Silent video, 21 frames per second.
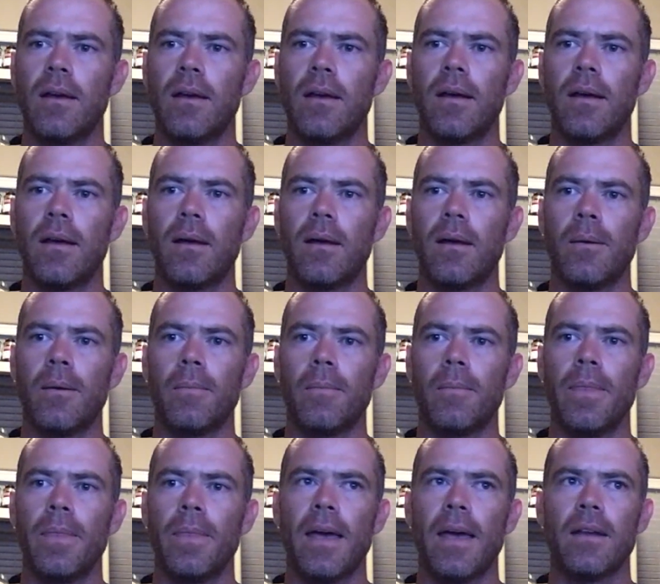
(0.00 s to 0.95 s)

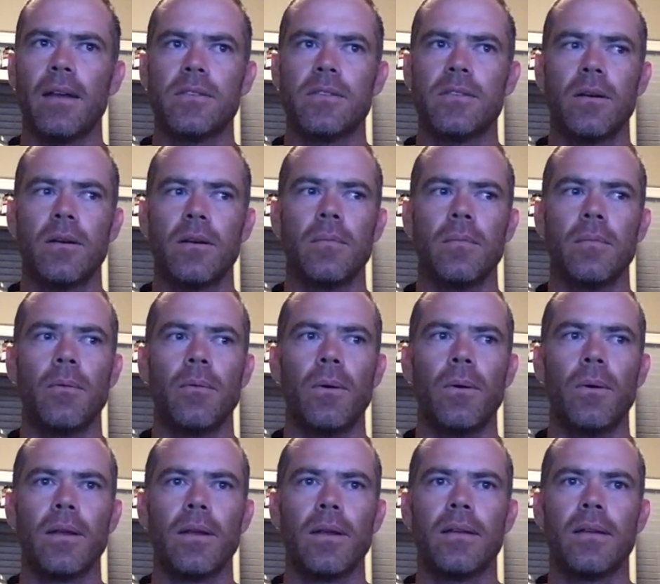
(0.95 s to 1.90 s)
At a certain
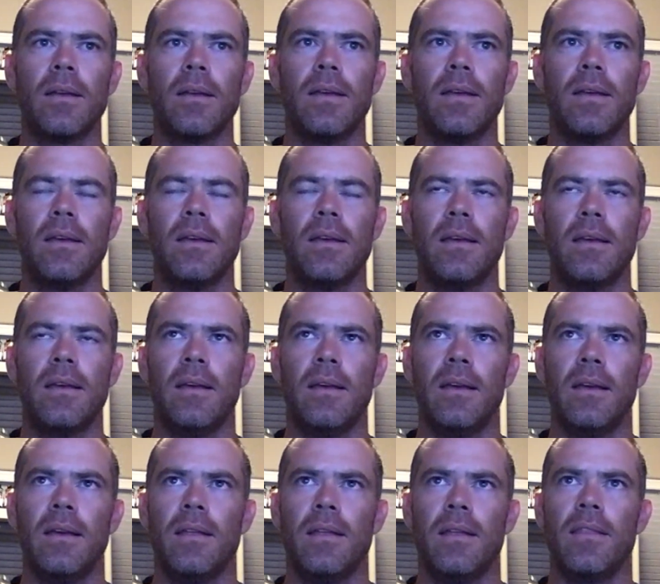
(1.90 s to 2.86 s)
point,
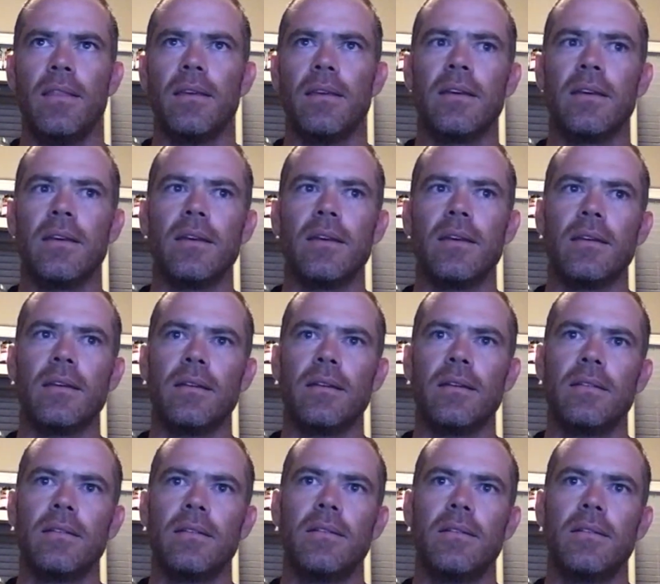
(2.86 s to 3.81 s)
the
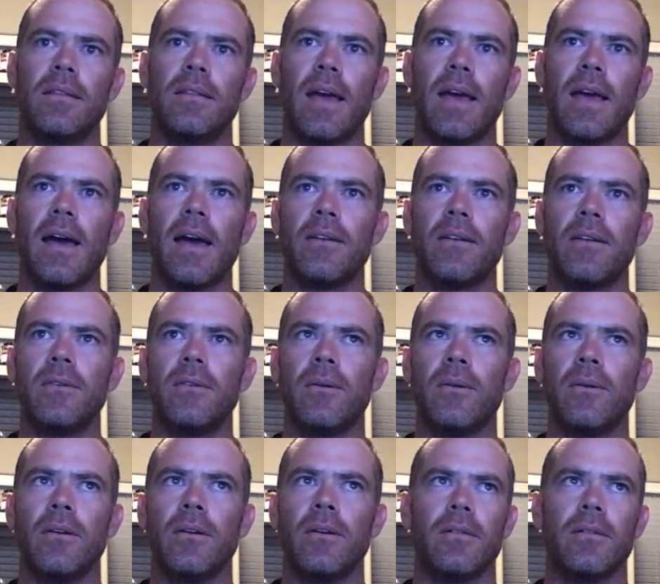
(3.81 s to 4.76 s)

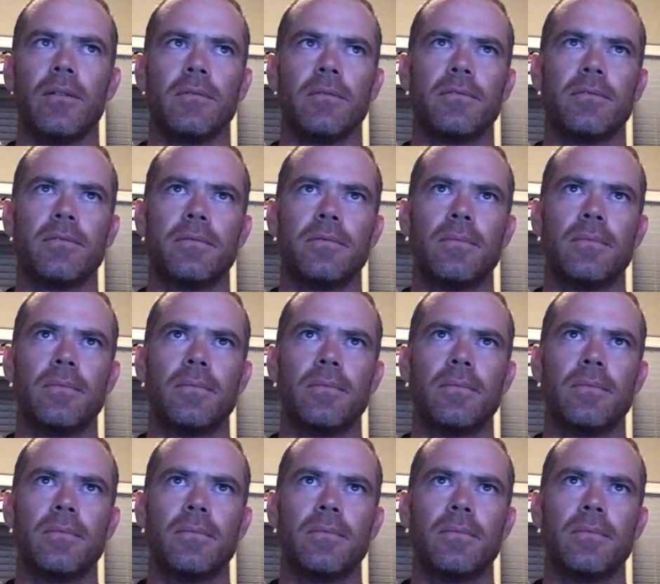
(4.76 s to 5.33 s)
attitude of